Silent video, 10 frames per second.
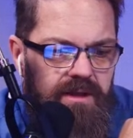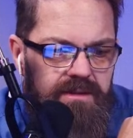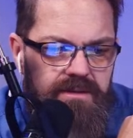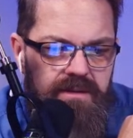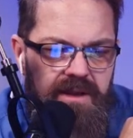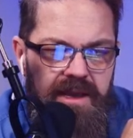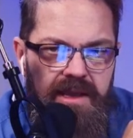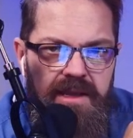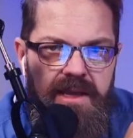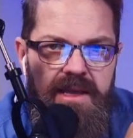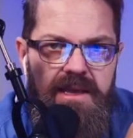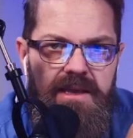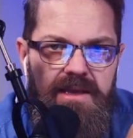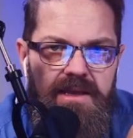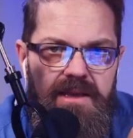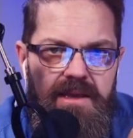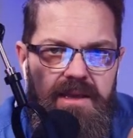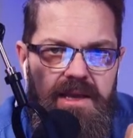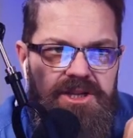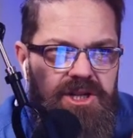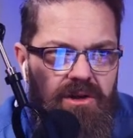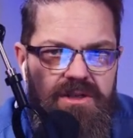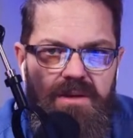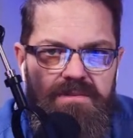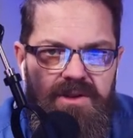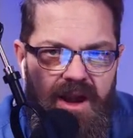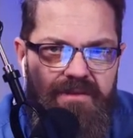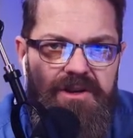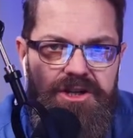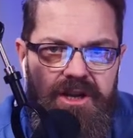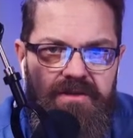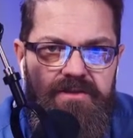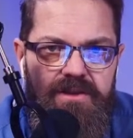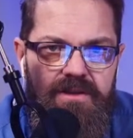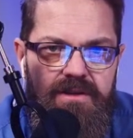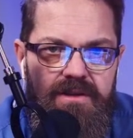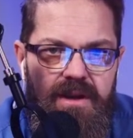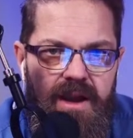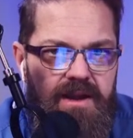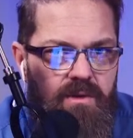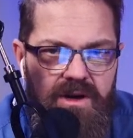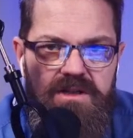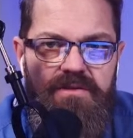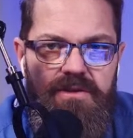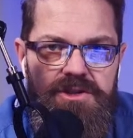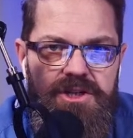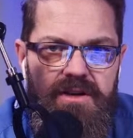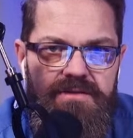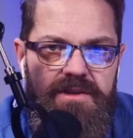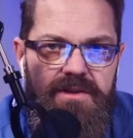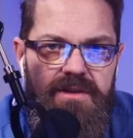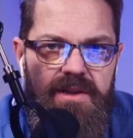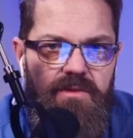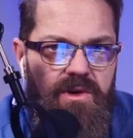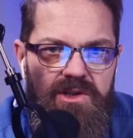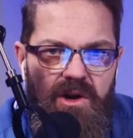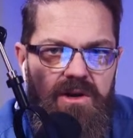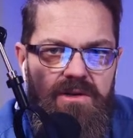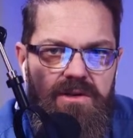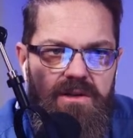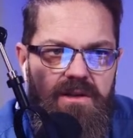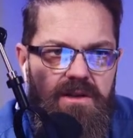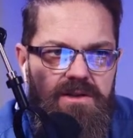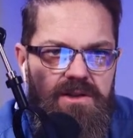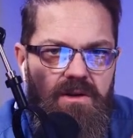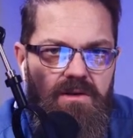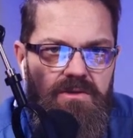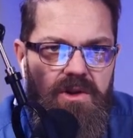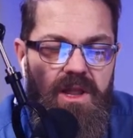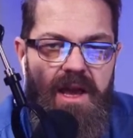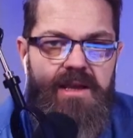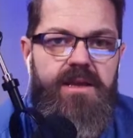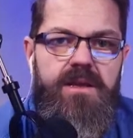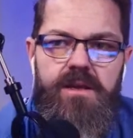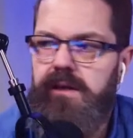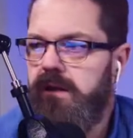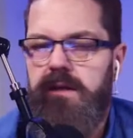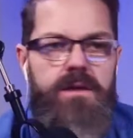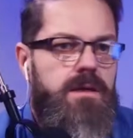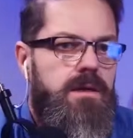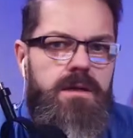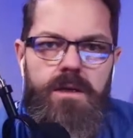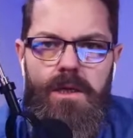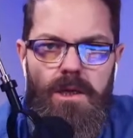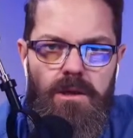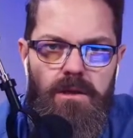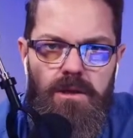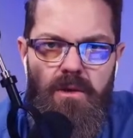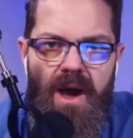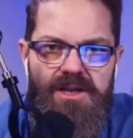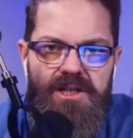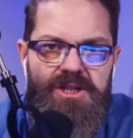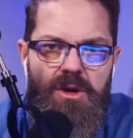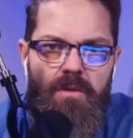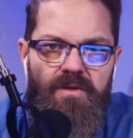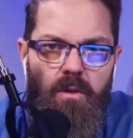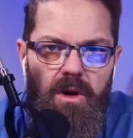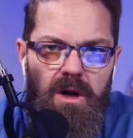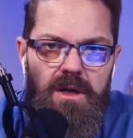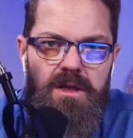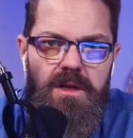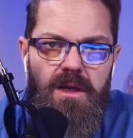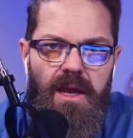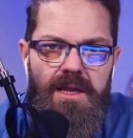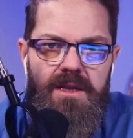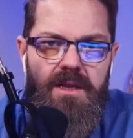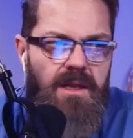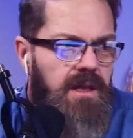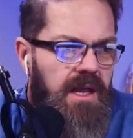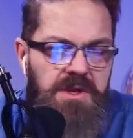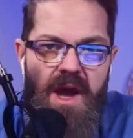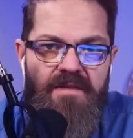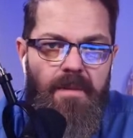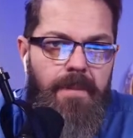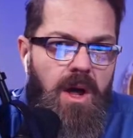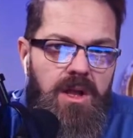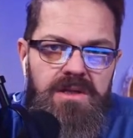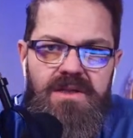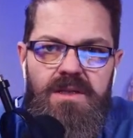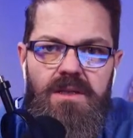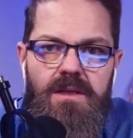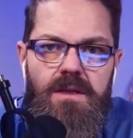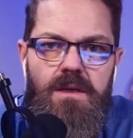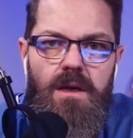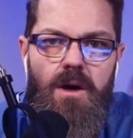Well, he shows up to every shift and he works a full shift and he works hard. So they're like, you actually show up for work and you have a pulse?